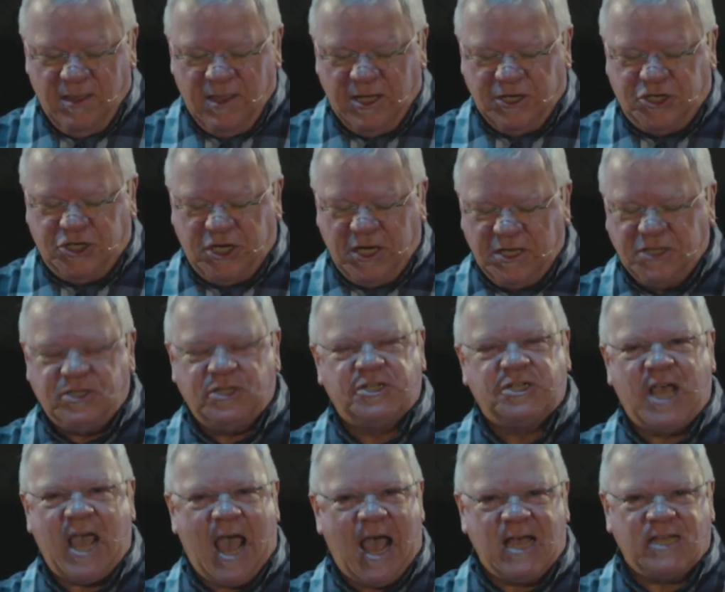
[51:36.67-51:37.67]
that Jesus
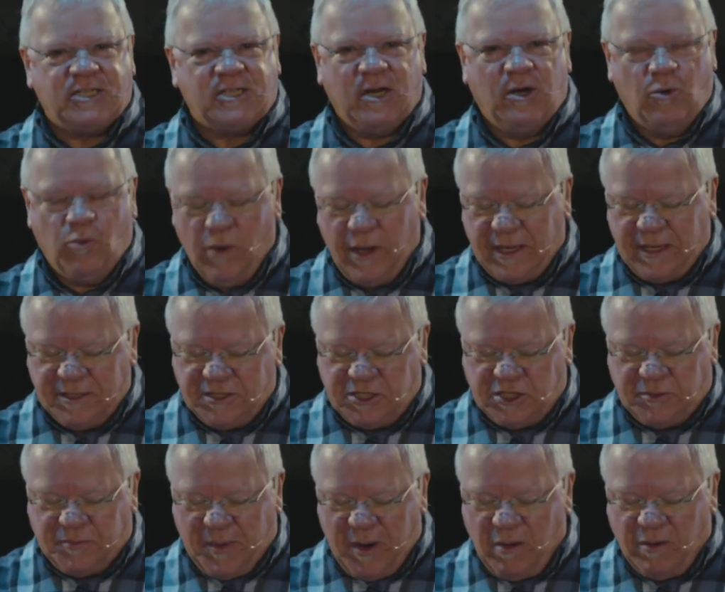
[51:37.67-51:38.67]
cast out wicked
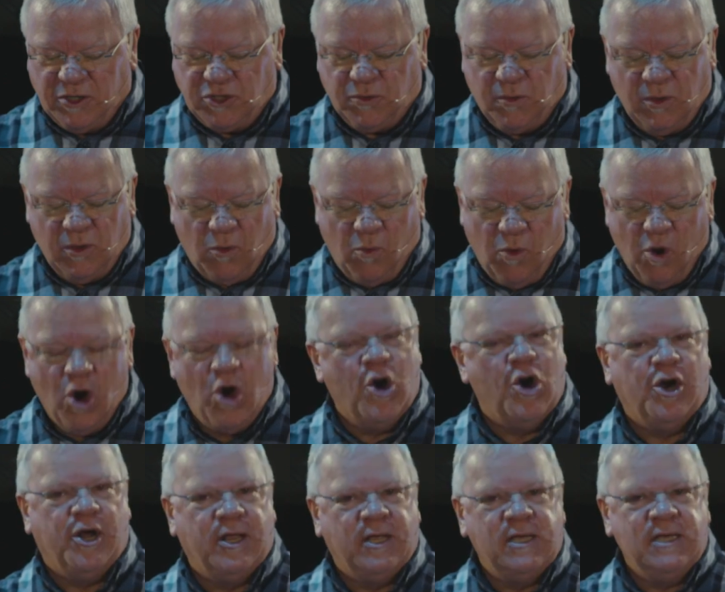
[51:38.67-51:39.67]
spirits with a
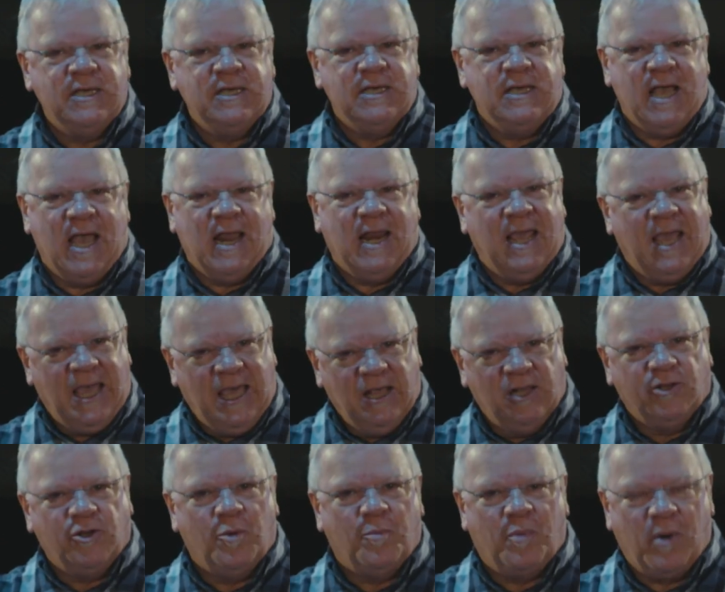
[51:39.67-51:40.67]
word and
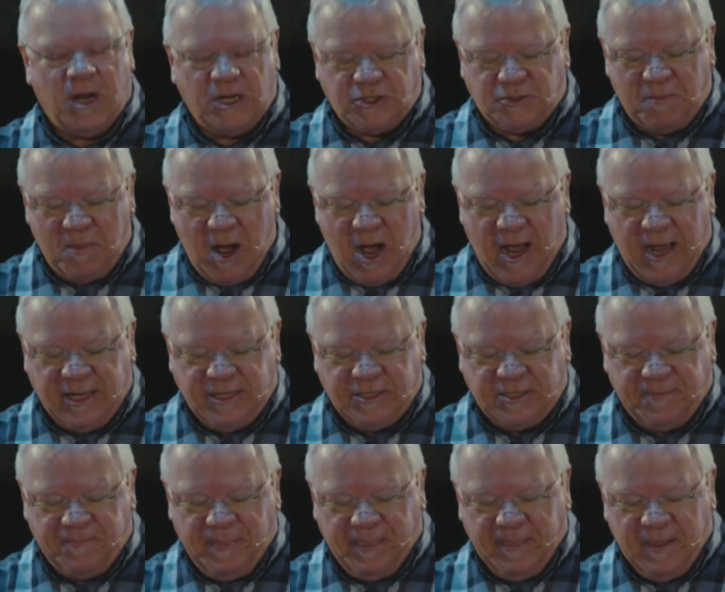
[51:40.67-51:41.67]
healed oppressed
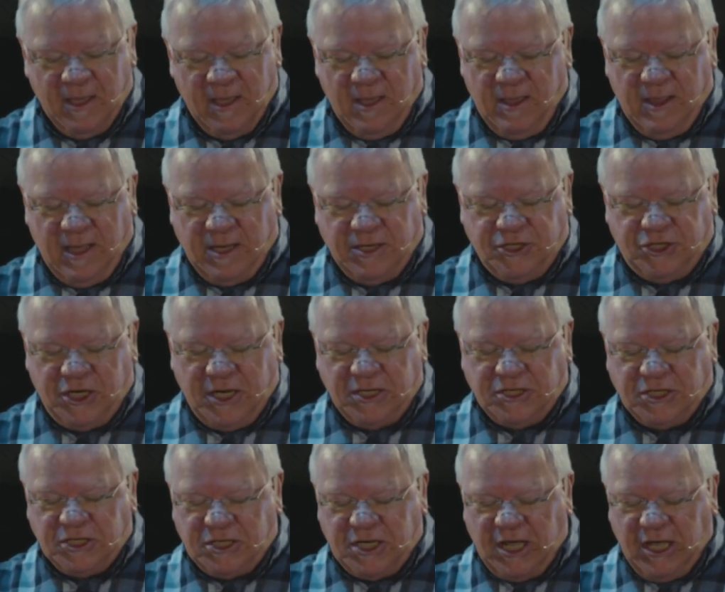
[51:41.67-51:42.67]
minds, that
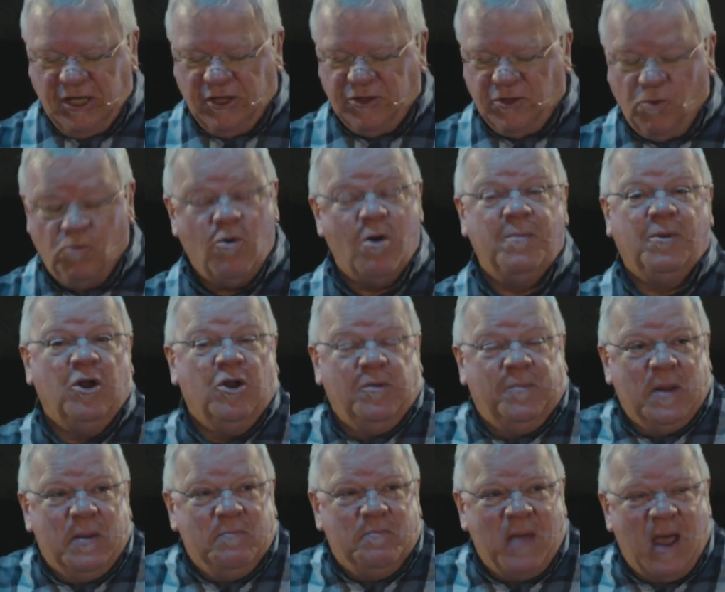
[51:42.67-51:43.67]
Jesus healed the woman
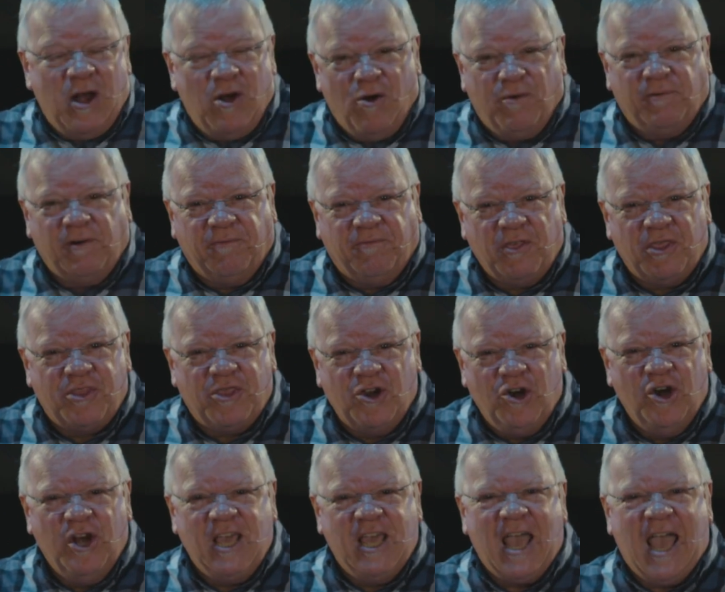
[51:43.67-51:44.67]
who'd been bent over for
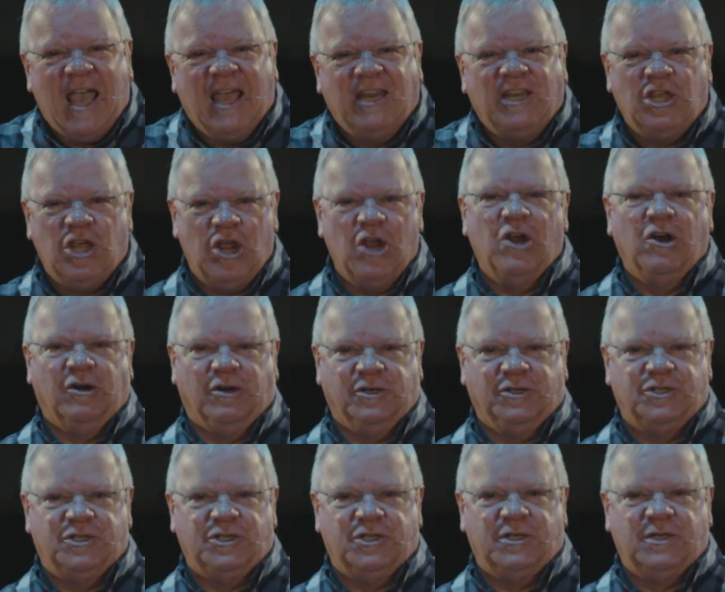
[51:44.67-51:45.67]
38
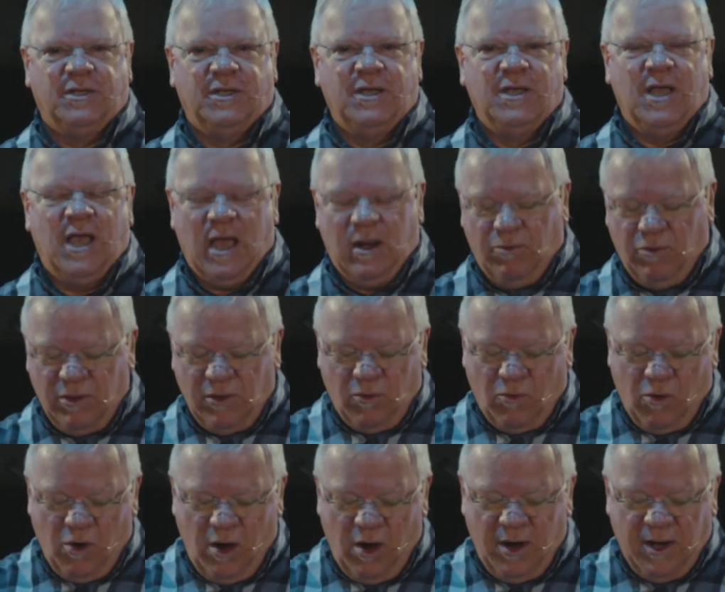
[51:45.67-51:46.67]
years, and with a
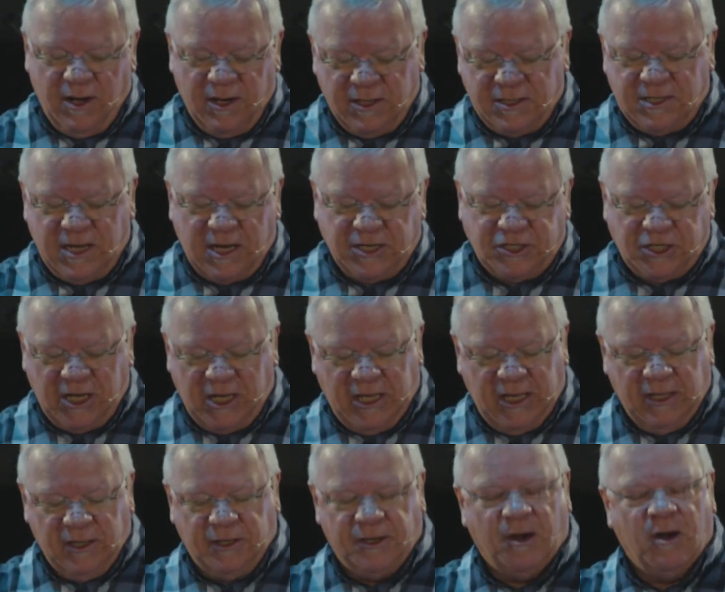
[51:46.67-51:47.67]
word and a touch, he
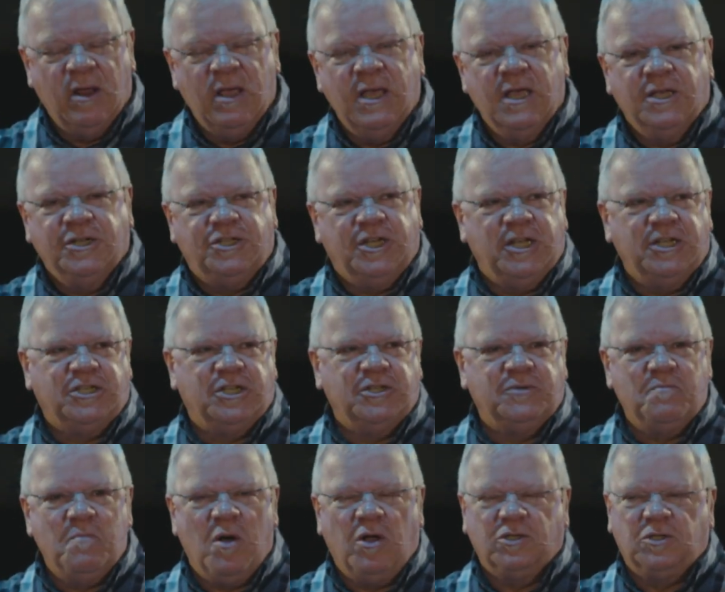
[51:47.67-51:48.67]
healed her.
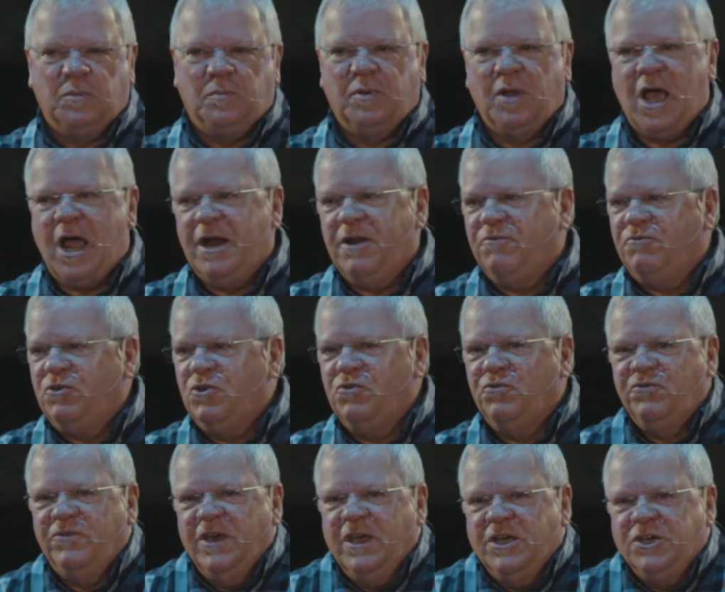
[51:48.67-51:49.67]
Jesus multiplied a few
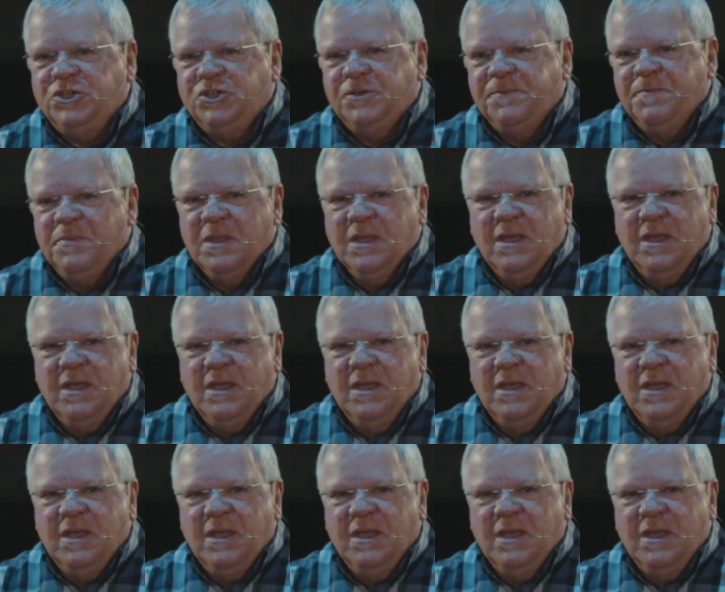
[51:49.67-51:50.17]
fish